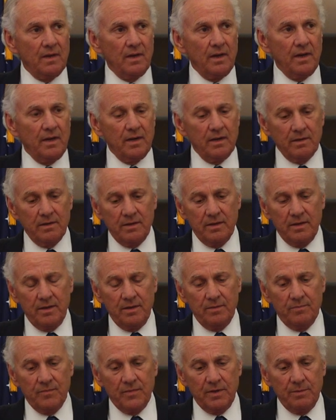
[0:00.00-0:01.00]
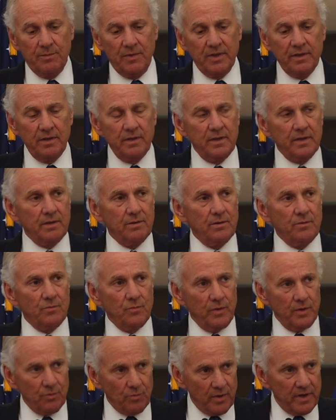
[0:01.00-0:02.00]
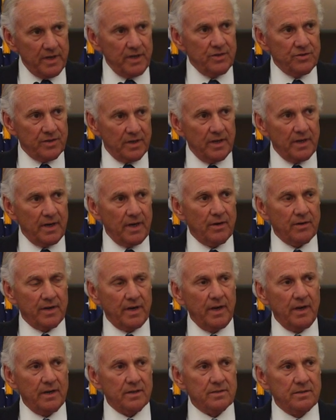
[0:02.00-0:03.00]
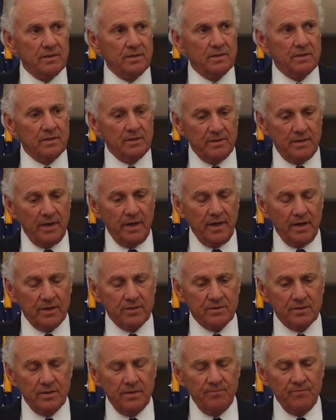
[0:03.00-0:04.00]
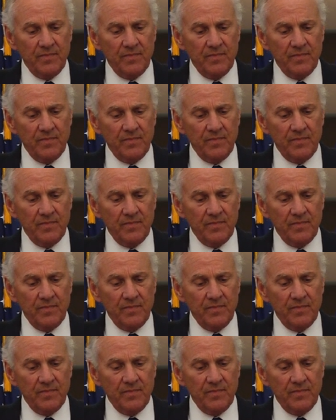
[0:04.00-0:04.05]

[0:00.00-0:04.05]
And the money that we raise in our gas tax